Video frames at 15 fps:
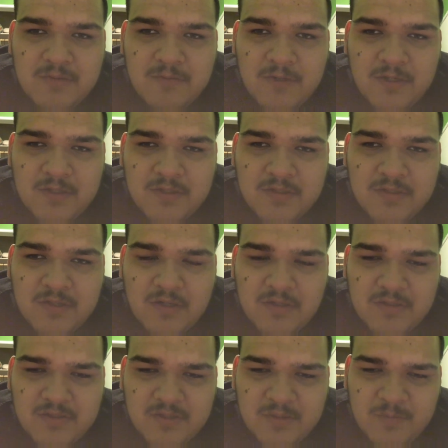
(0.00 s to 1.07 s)
gotta
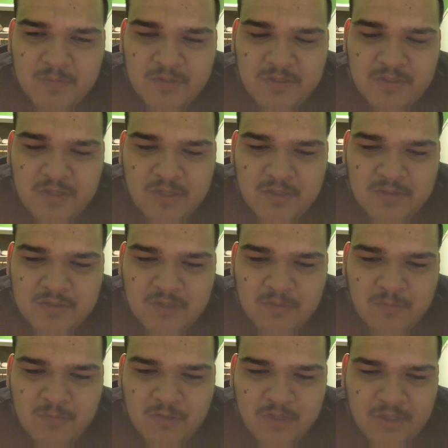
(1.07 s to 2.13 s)
start somewhere. You gotta start
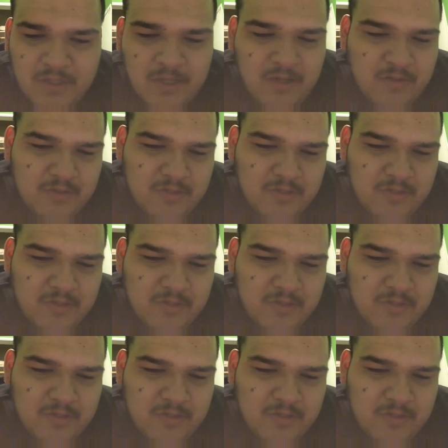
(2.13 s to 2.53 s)
working out.